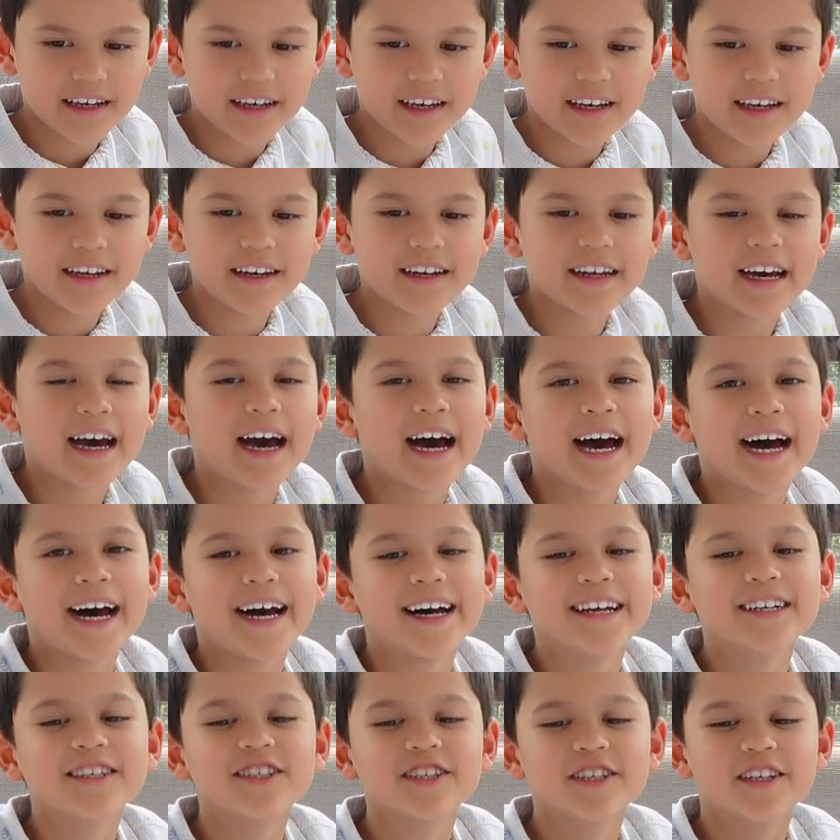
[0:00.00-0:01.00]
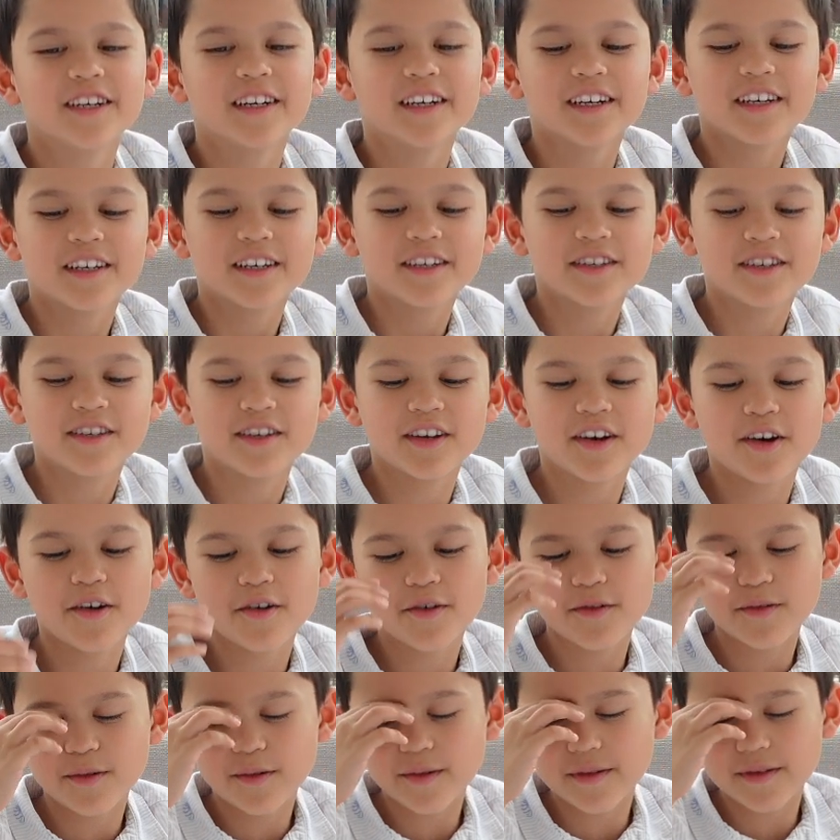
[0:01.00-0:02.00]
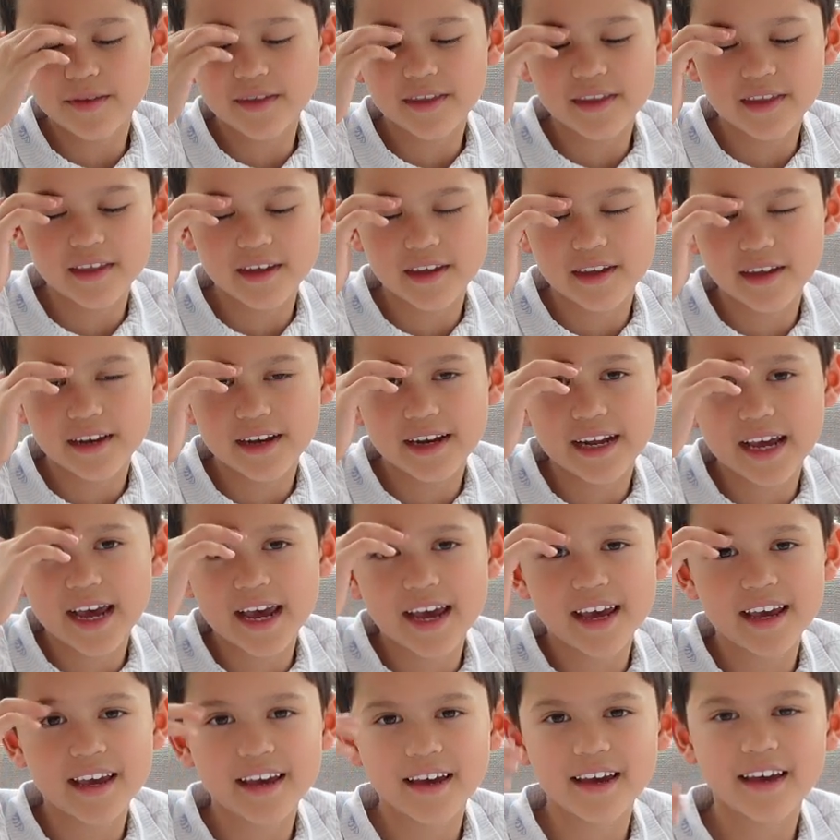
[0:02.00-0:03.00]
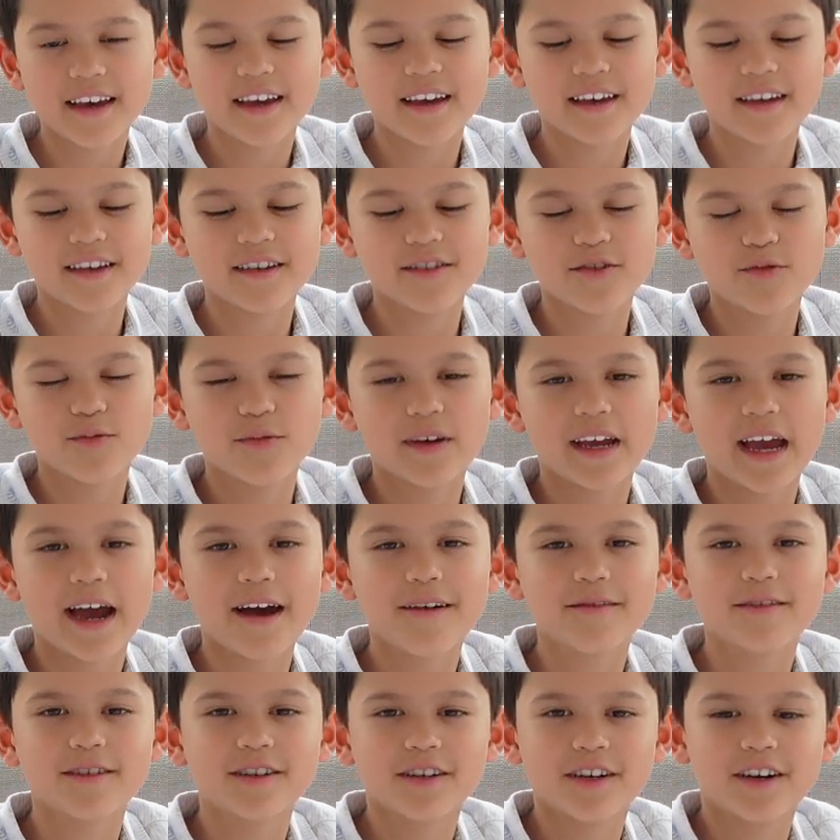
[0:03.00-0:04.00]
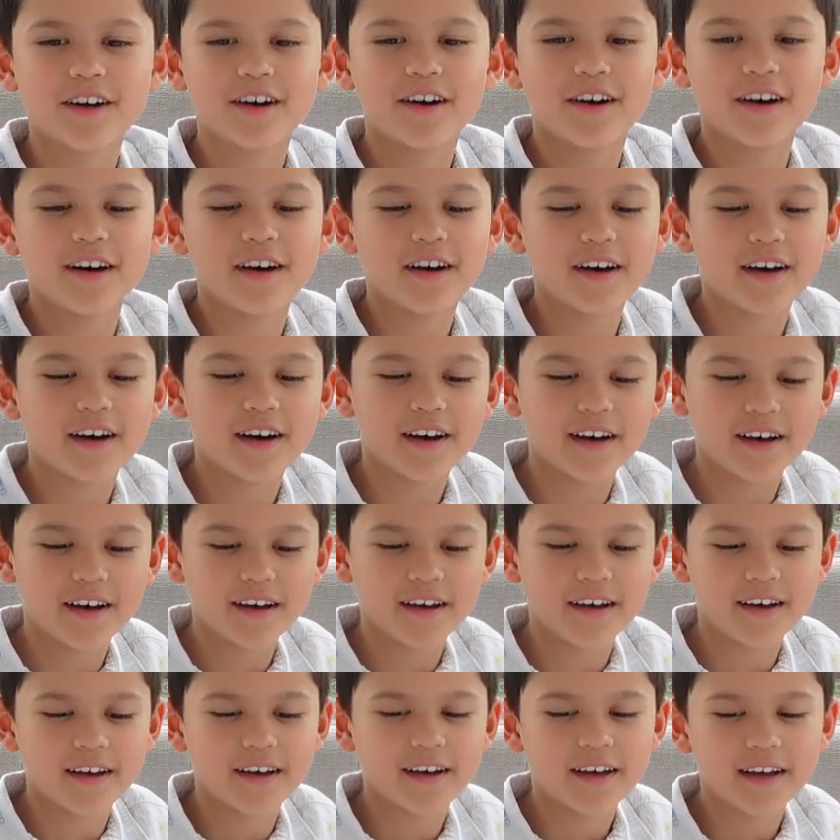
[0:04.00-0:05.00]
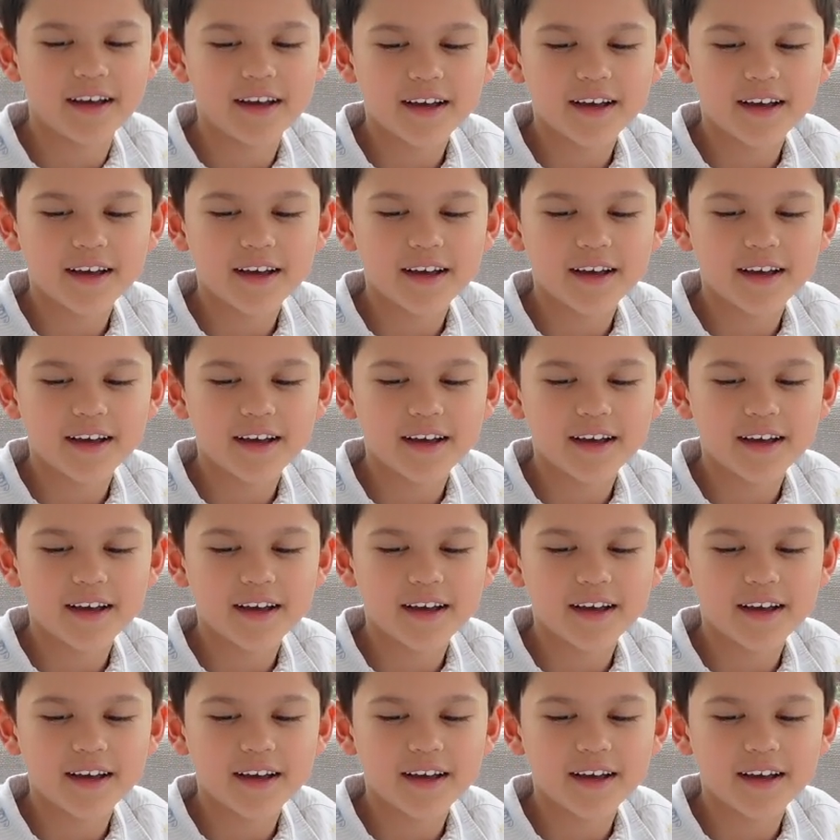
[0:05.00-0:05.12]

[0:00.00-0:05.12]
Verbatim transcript: Eid Hajj, so the day is we have to cut a